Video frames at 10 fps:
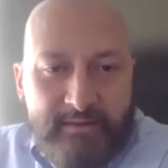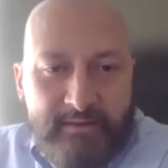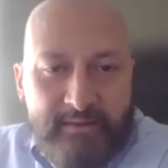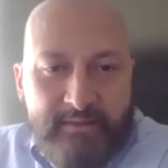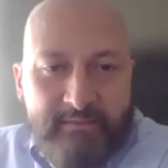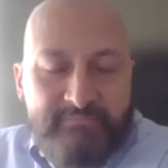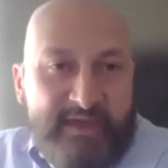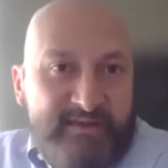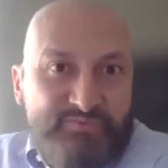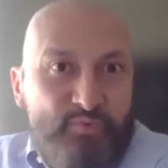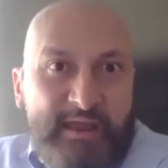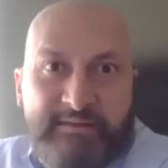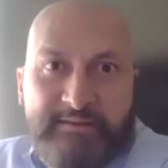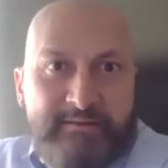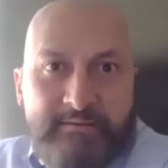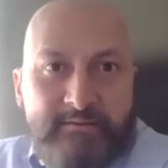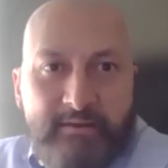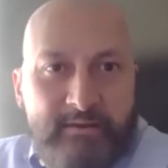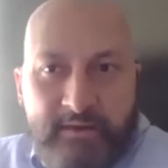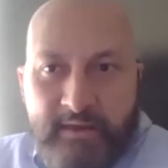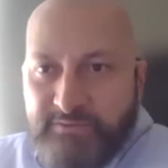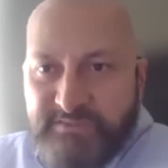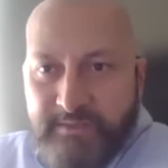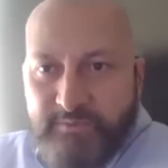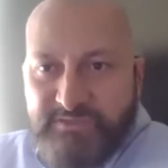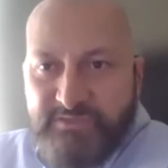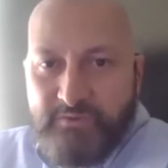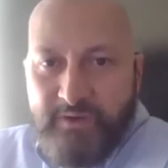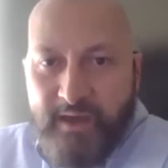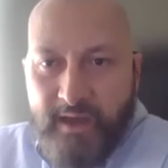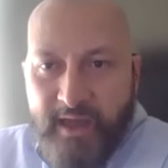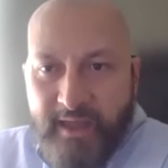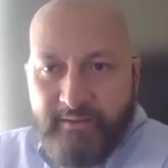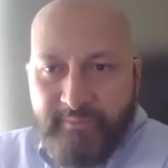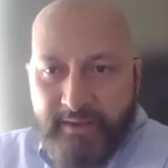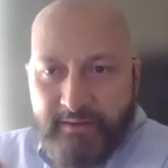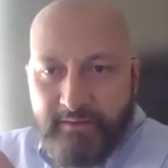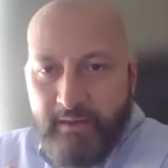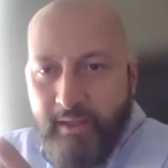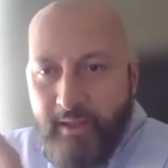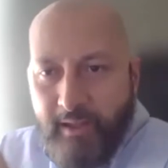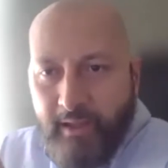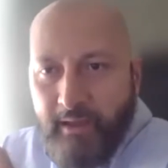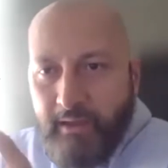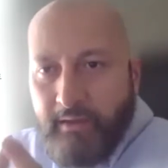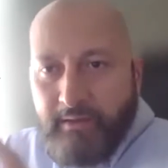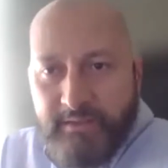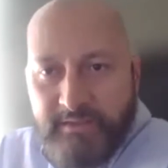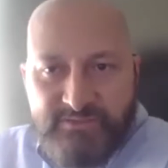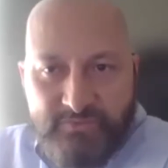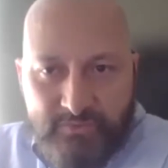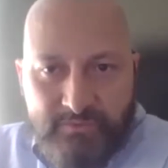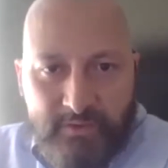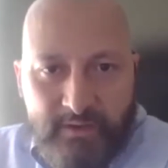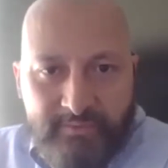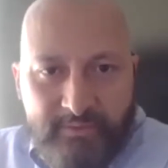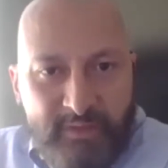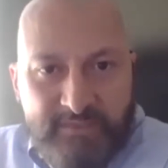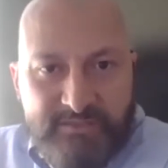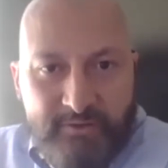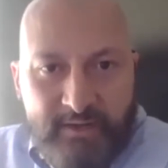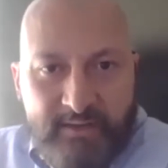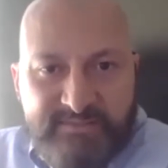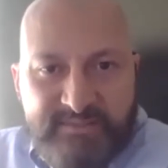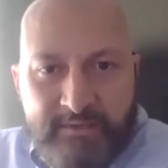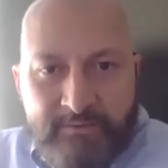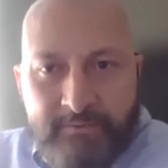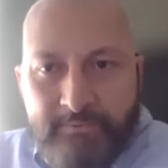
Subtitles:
that is what I did. I was able to acclimate into the military lifestyle.